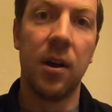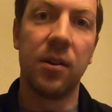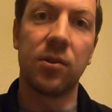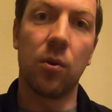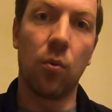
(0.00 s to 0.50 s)

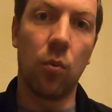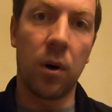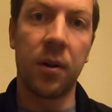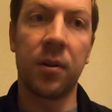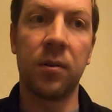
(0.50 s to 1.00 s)
So
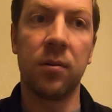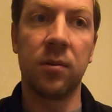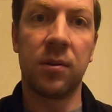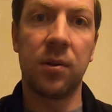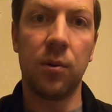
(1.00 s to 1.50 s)

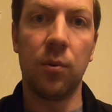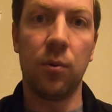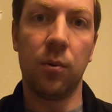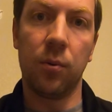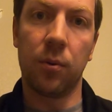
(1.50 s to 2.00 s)
1,
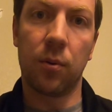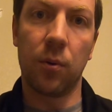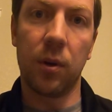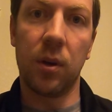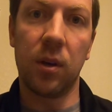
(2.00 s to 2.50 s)
2,
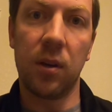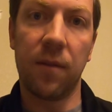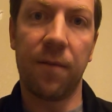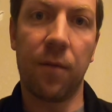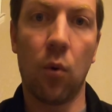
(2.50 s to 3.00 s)
3,
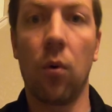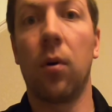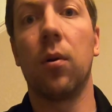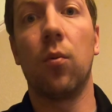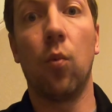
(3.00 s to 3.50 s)
4.